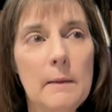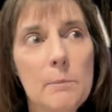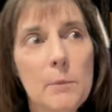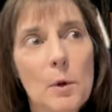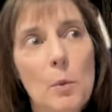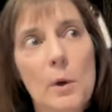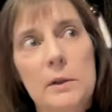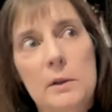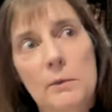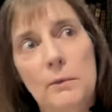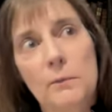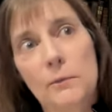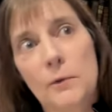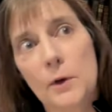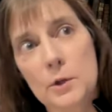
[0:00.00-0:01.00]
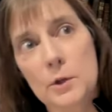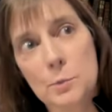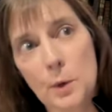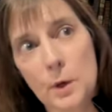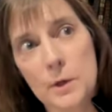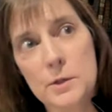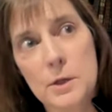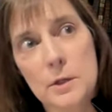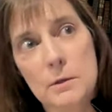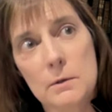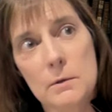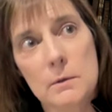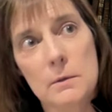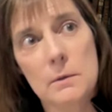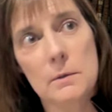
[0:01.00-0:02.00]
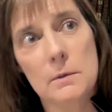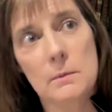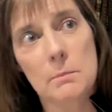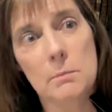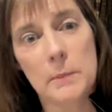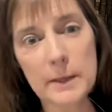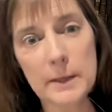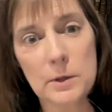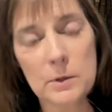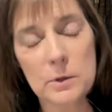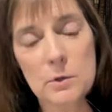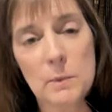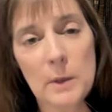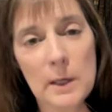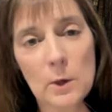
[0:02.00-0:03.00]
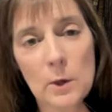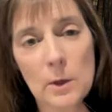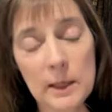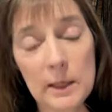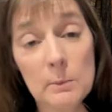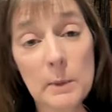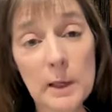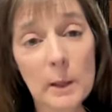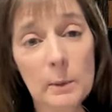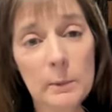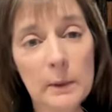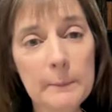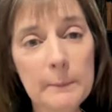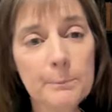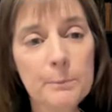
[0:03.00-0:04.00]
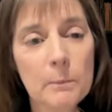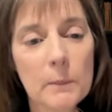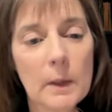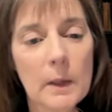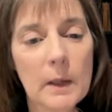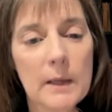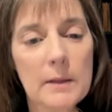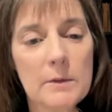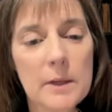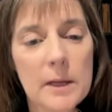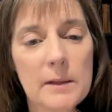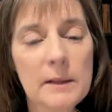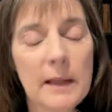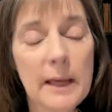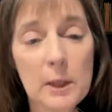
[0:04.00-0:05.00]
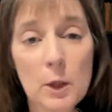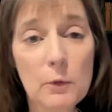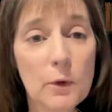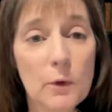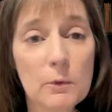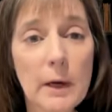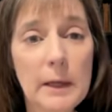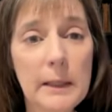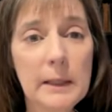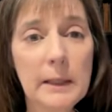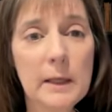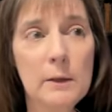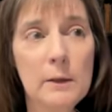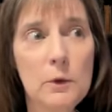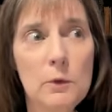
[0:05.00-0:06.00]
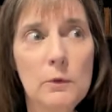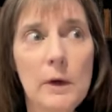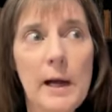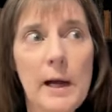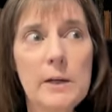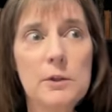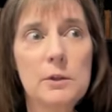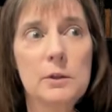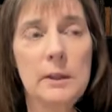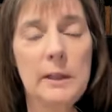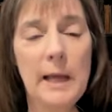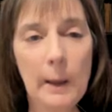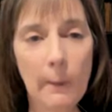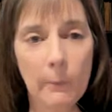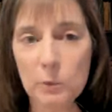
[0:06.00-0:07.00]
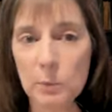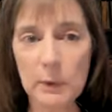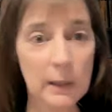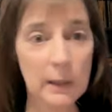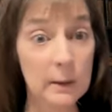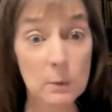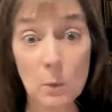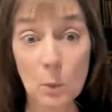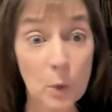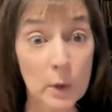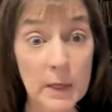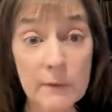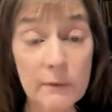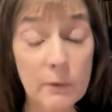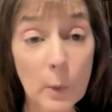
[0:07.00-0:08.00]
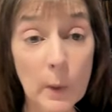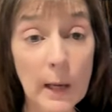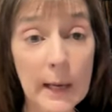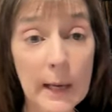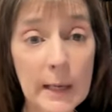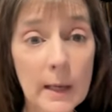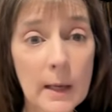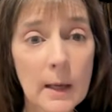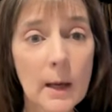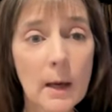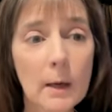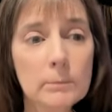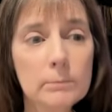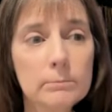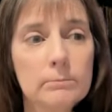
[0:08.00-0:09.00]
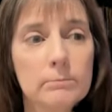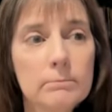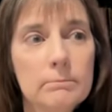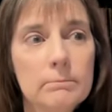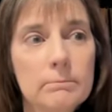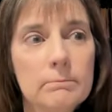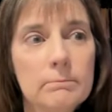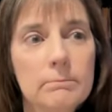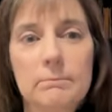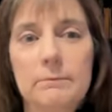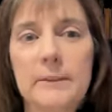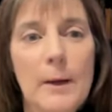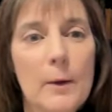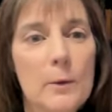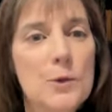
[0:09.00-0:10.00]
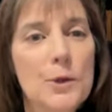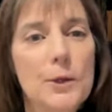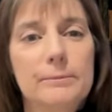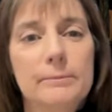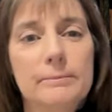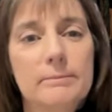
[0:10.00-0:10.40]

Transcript: But when the first person messaged me or emailed me and said, thank you for writing it, you've actually helped me in whatever way, that was good.